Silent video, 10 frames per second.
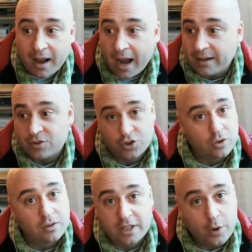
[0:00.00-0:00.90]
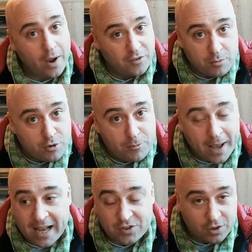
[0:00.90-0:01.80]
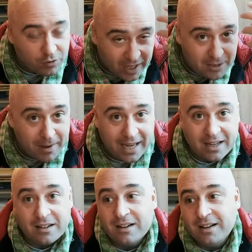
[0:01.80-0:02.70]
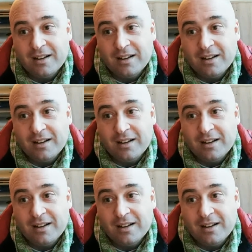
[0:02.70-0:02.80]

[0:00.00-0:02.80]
And certainly you have to move past the ready made